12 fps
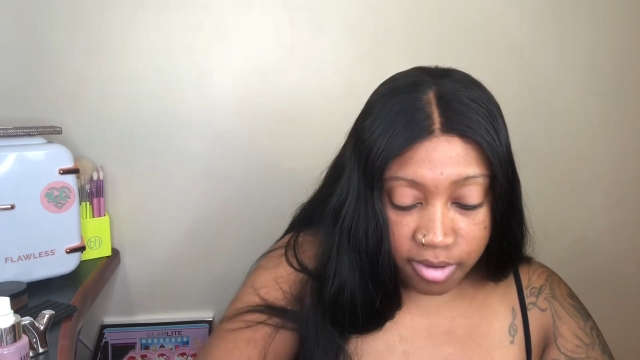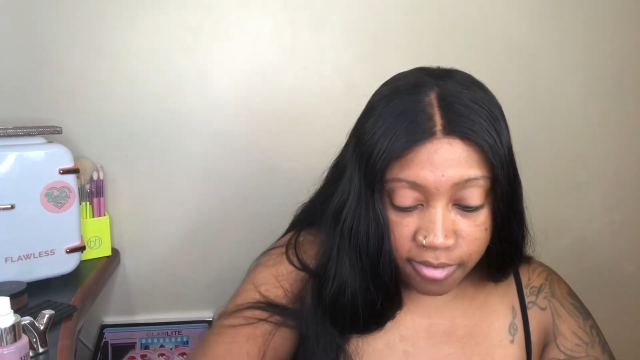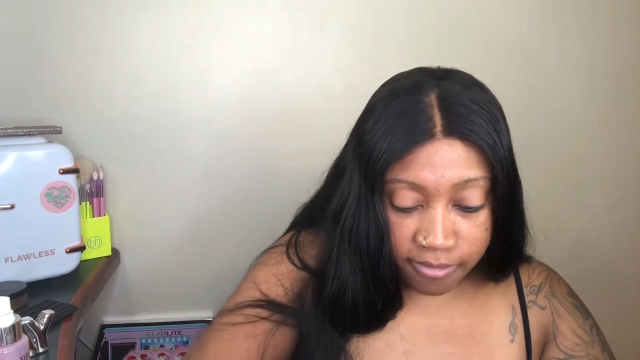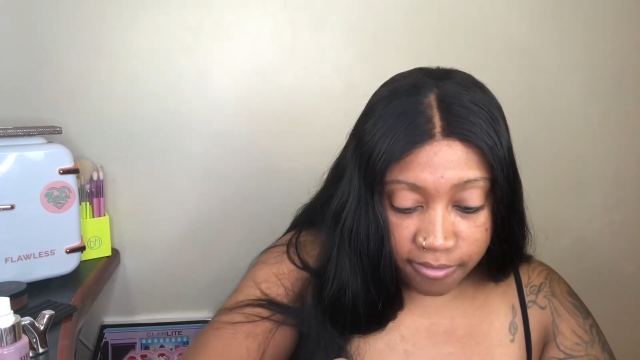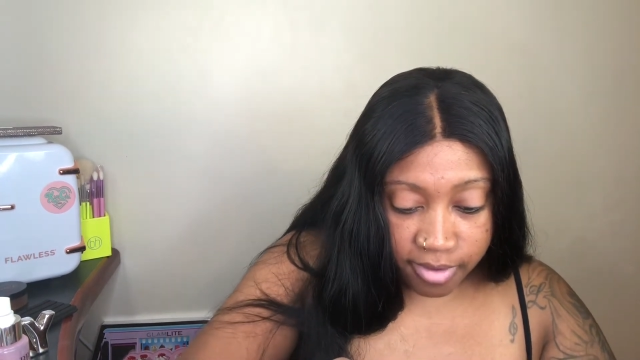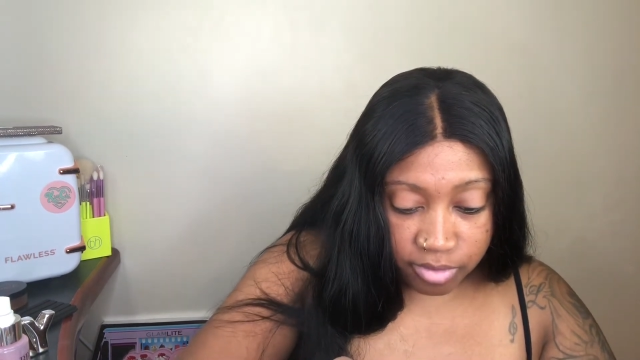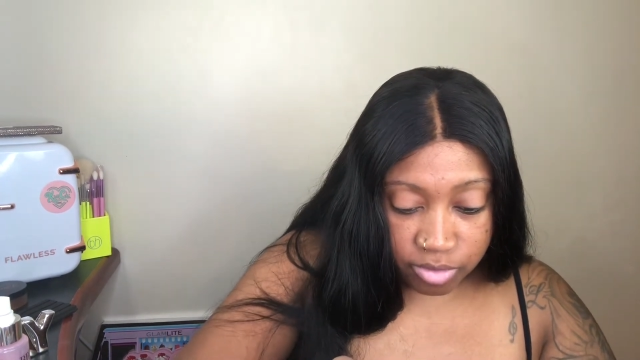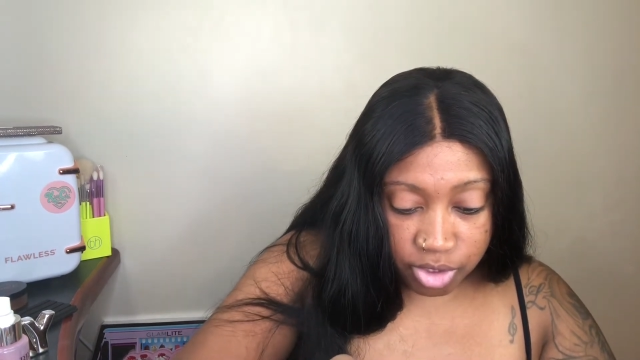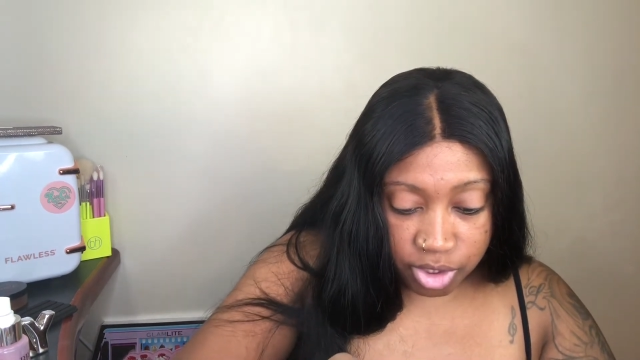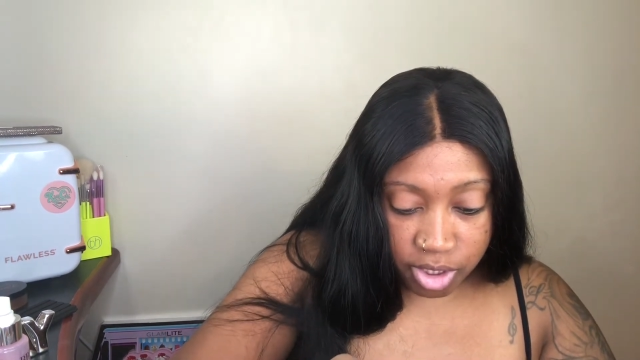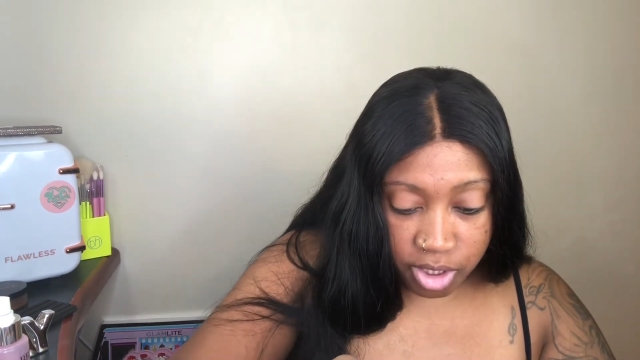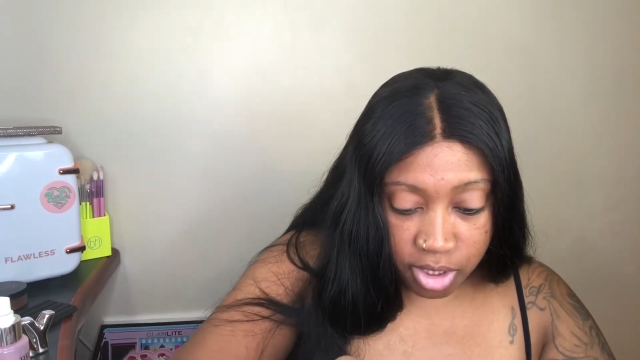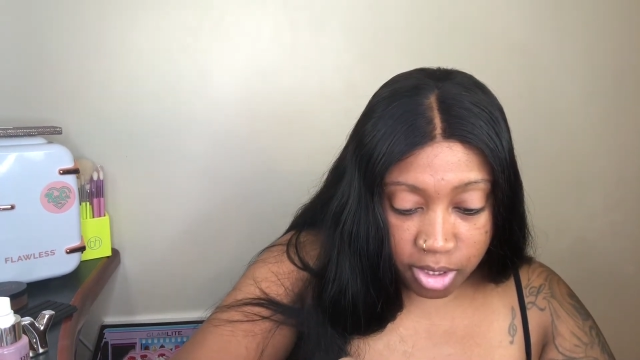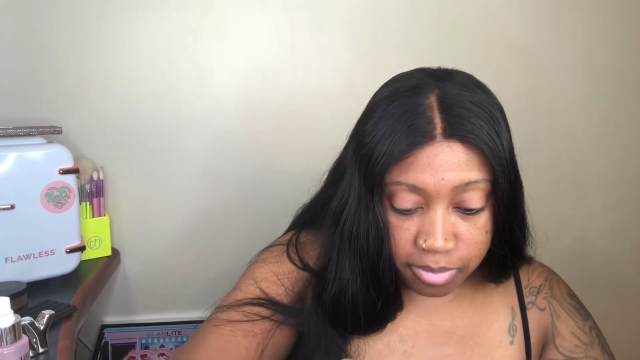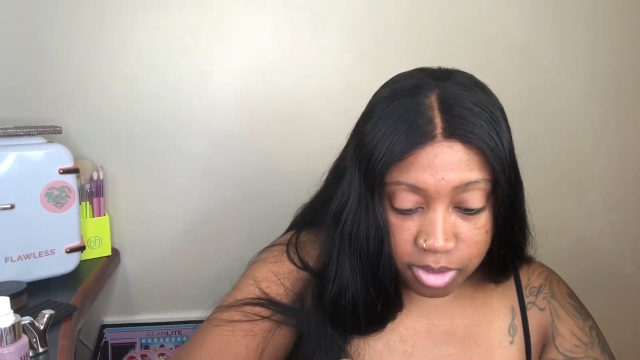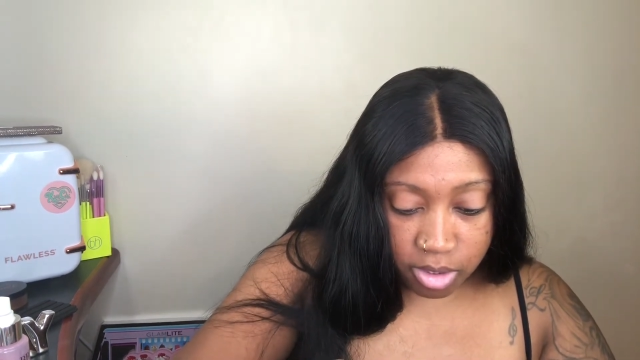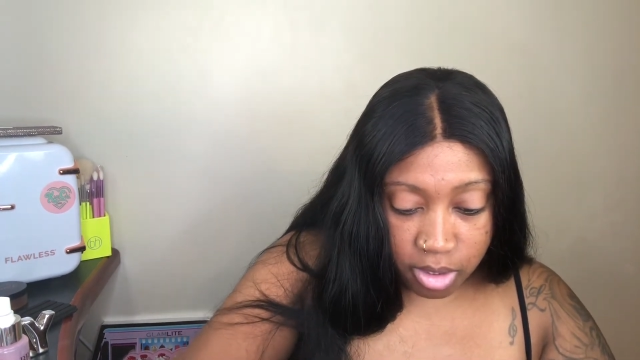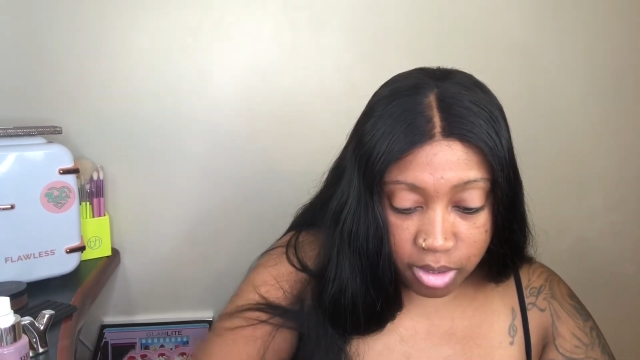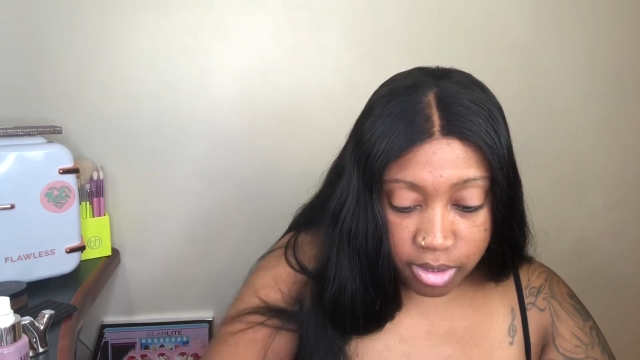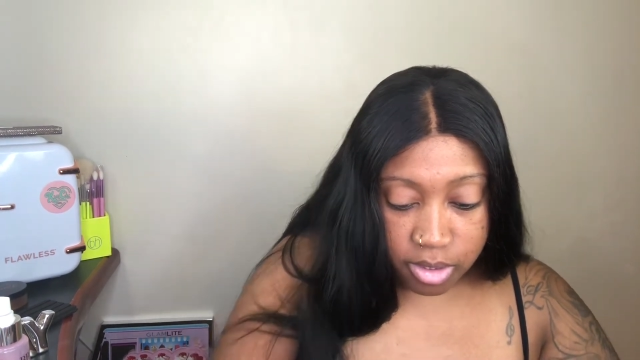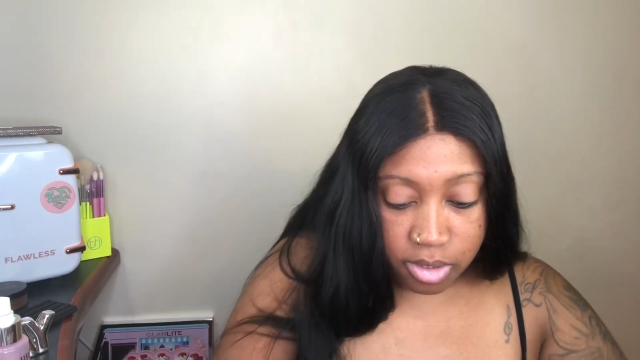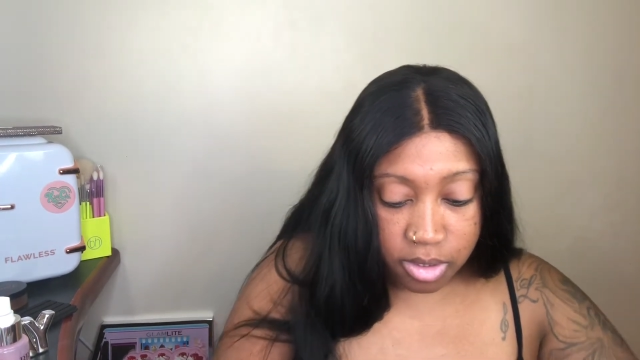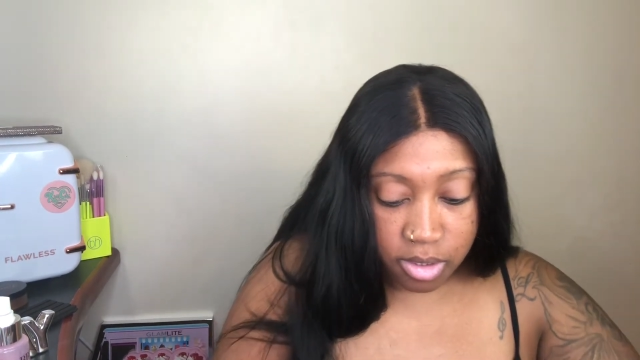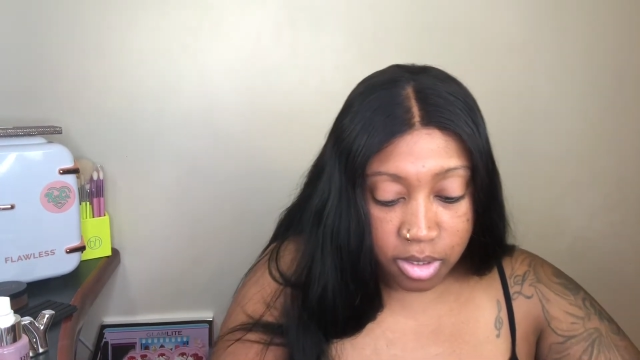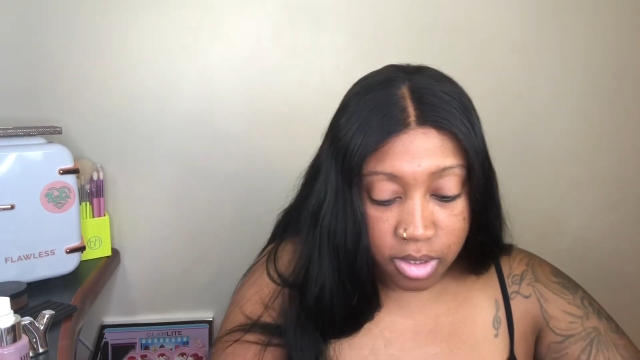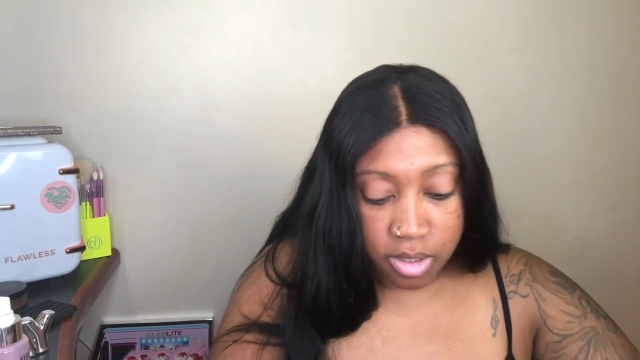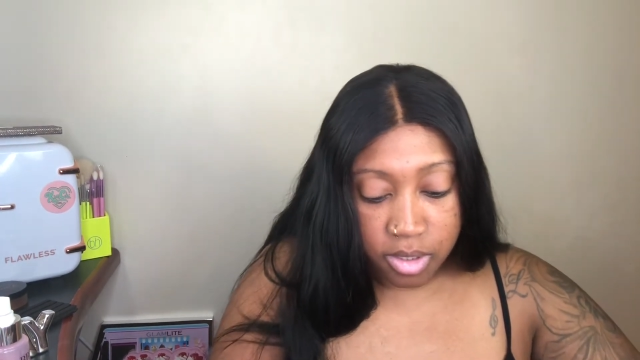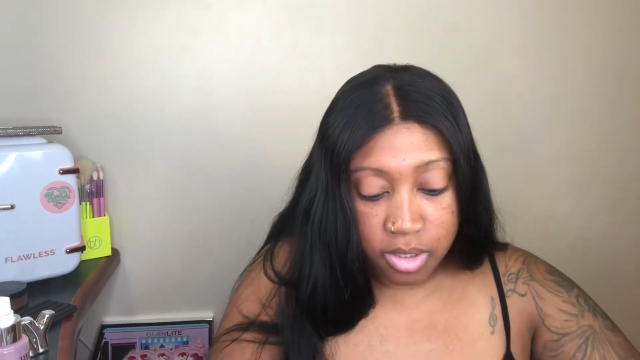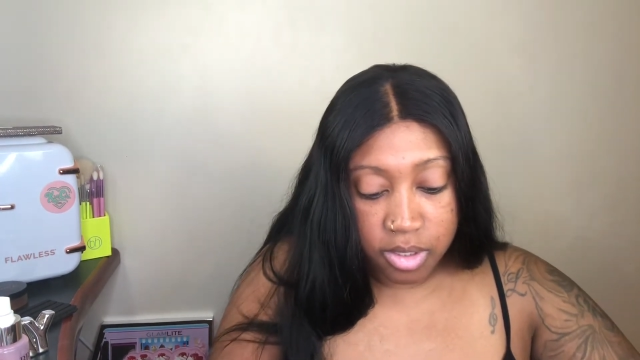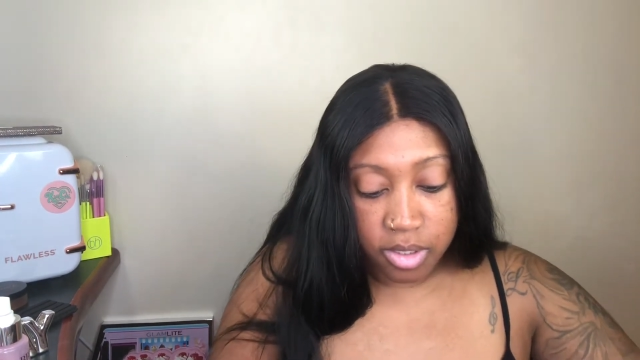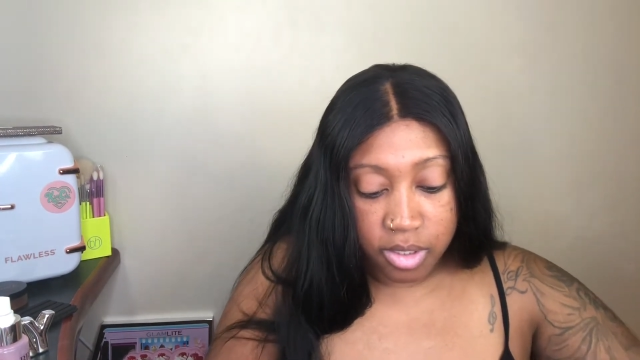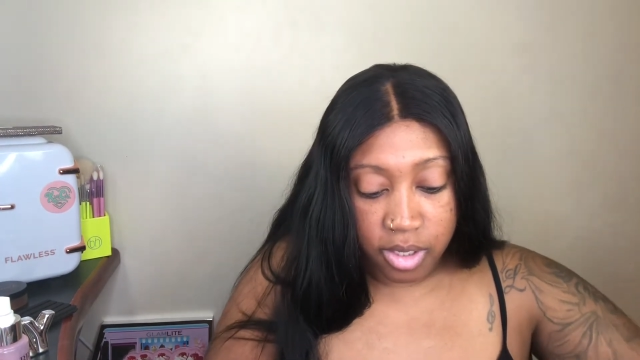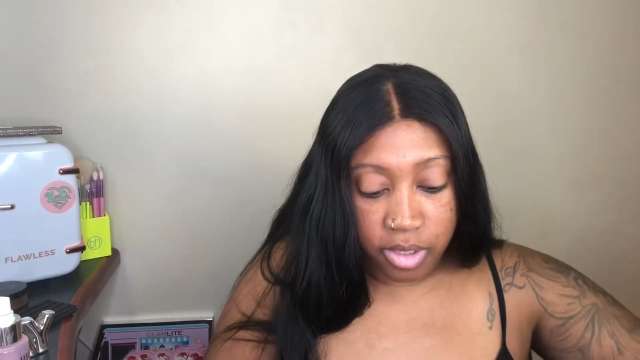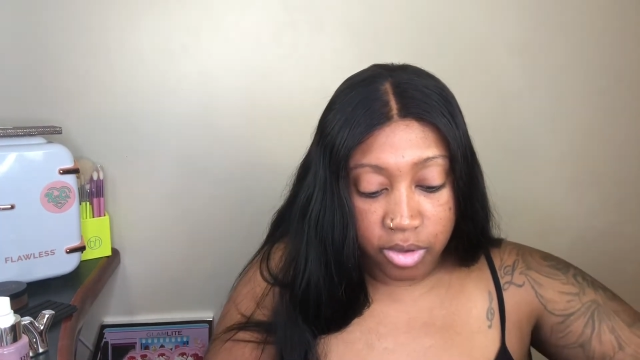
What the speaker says: Final shade, I'm sorry. Y'all